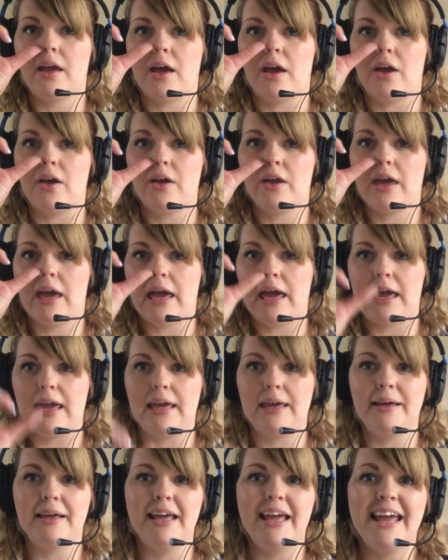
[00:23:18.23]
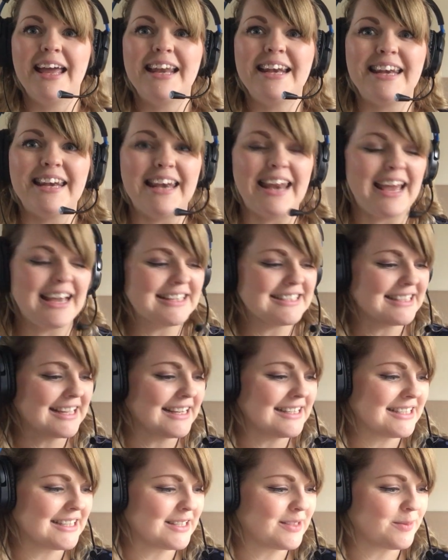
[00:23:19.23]
Okay, next
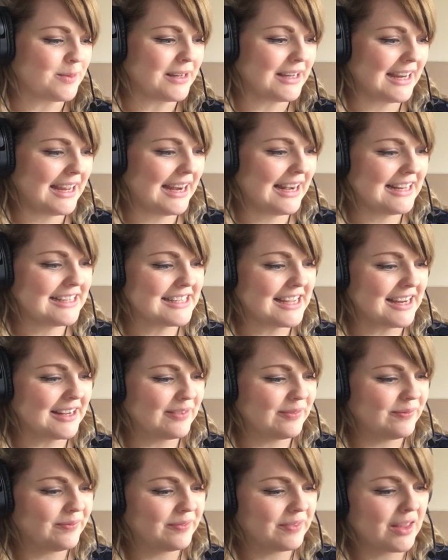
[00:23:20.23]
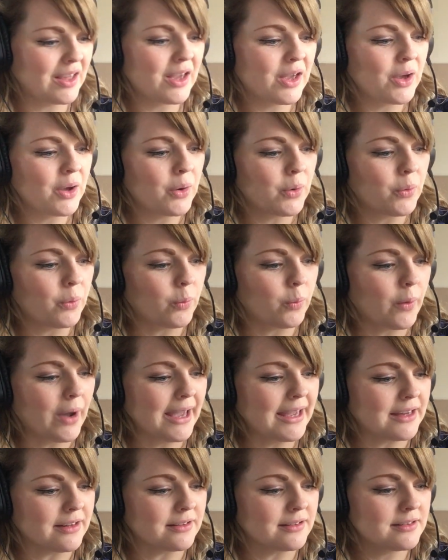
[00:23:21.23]
sentence, we're nearly done.
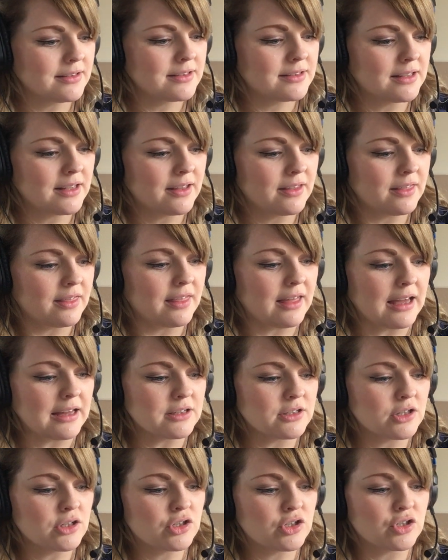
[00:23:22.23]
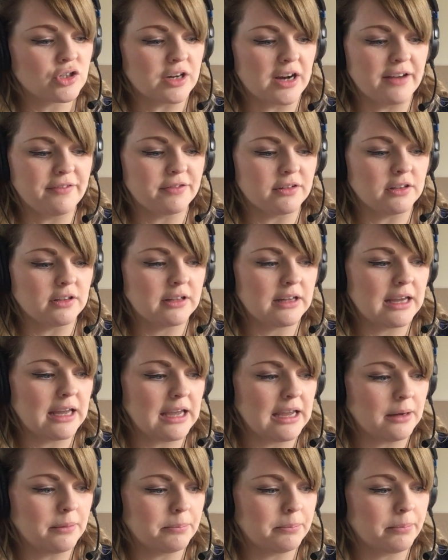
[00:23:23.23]
Whales that travel
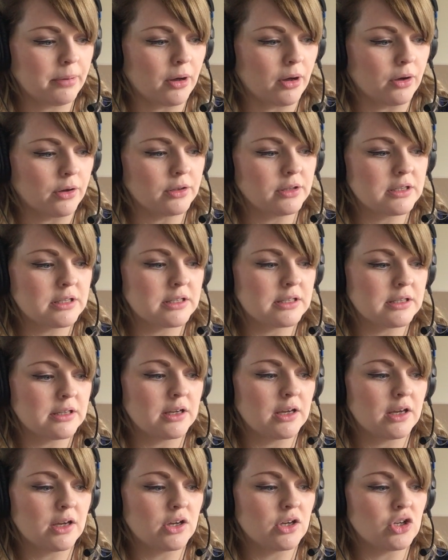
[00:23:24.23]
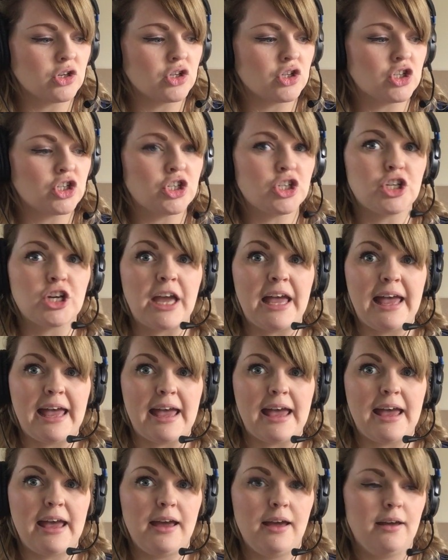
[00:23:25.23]
in pods
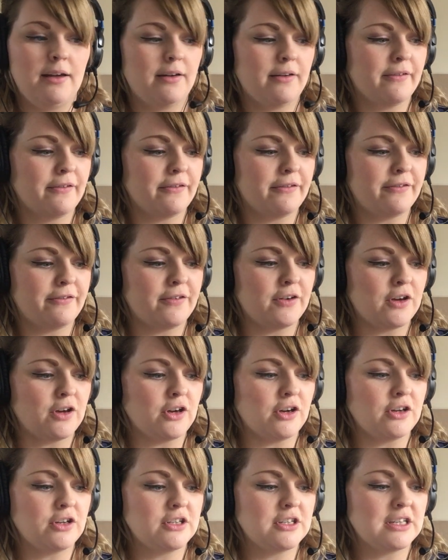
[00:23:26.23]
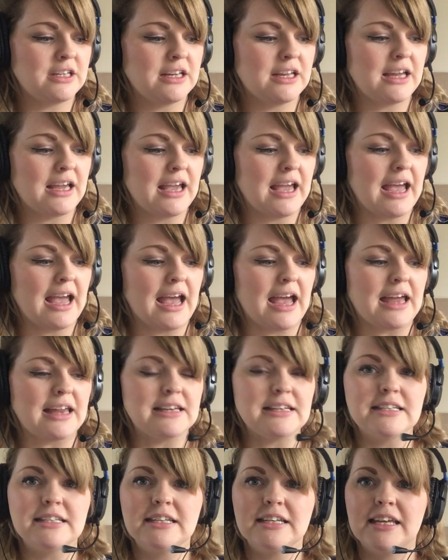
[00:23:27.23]
share food
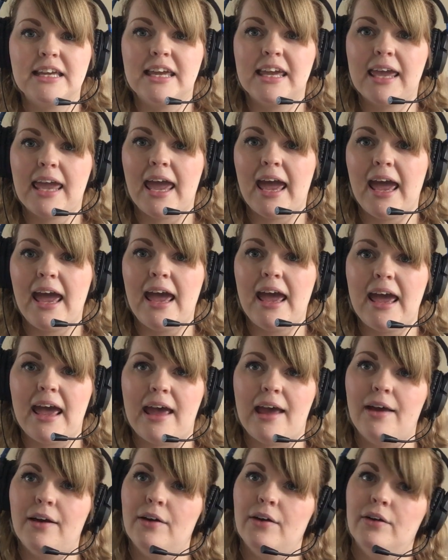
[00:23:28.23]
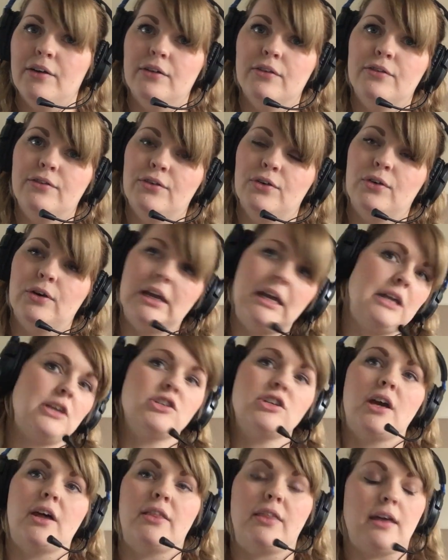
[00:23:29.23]
and care for
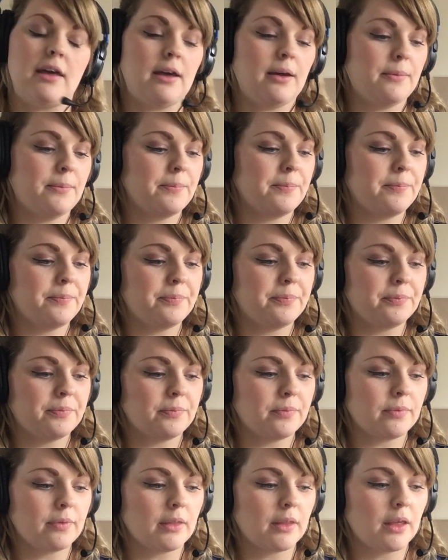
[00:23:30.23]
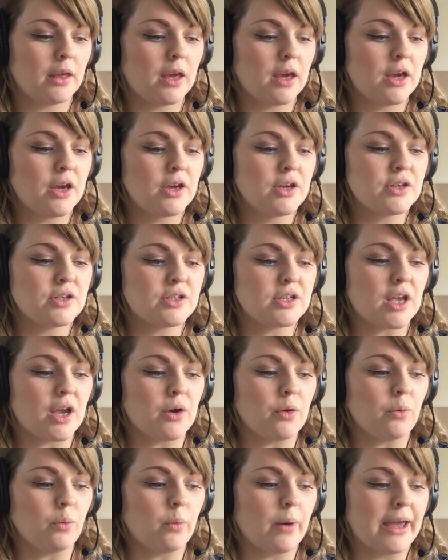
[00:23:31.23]
each other.
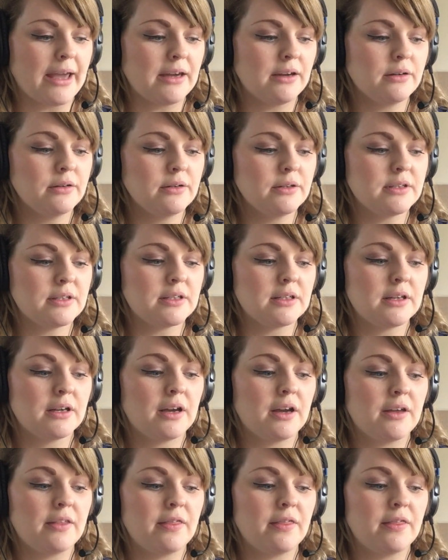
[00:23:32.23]
So whales